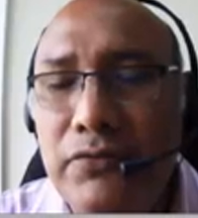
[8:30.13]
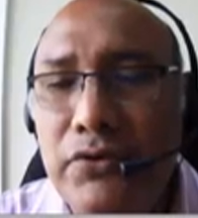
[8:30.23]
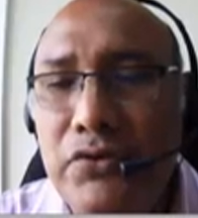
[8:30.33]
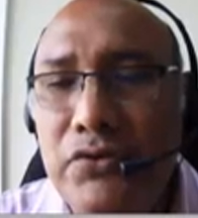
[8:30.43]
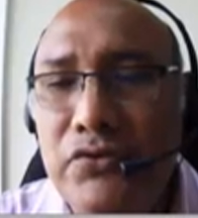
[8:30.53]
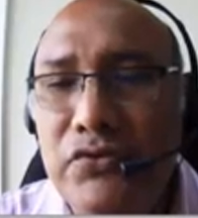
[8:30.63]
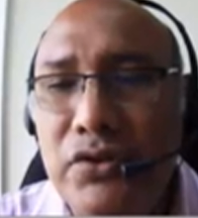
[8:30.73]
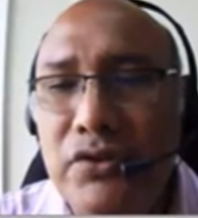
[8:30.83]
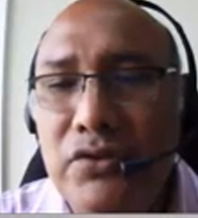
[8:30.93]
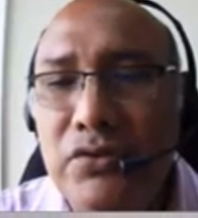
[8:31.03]
for you, so
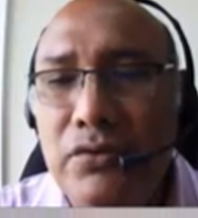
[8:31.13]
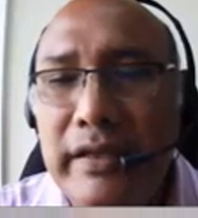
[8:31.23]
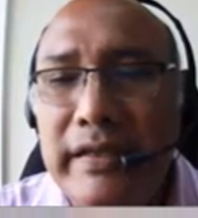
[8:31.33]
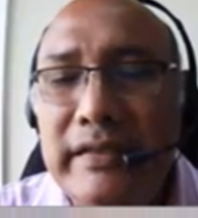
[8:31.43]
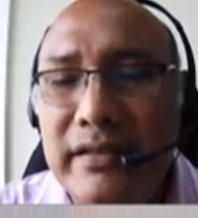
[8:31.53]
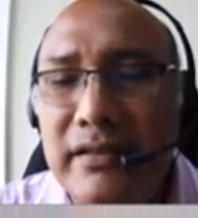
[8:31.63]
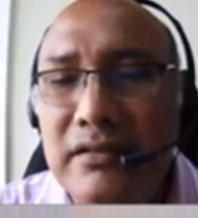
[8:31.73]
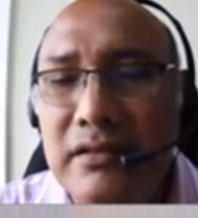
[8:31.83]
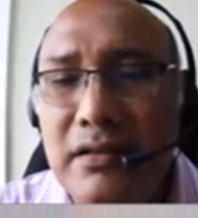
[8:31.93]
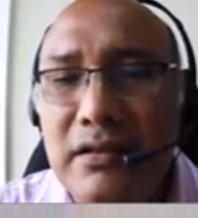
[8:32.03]
you listen